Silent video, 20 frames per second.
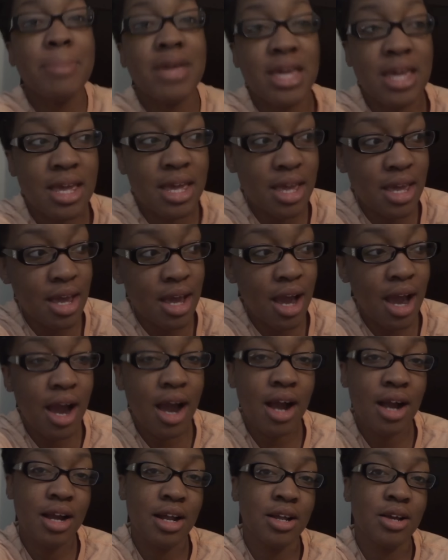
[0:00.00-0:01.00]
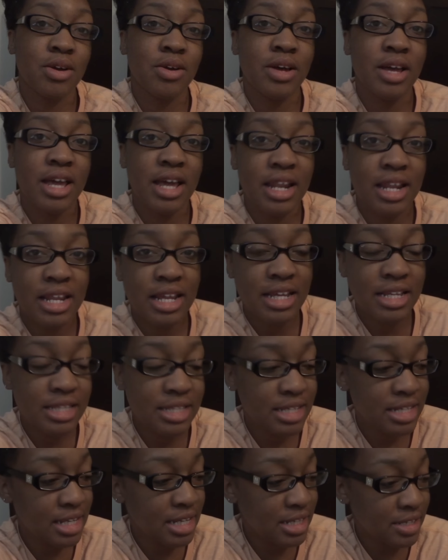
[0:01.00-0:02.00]
me. I gotta go ahead and end
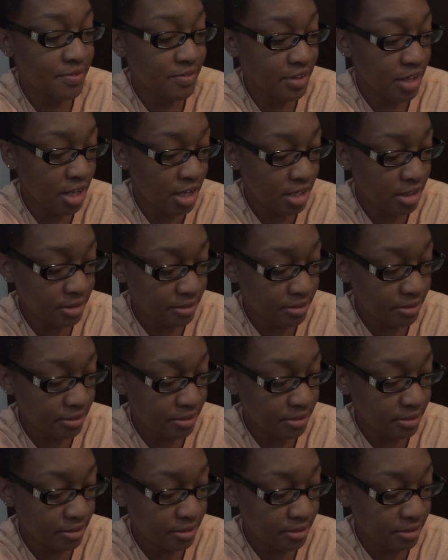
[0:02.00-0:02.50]
today's vlog.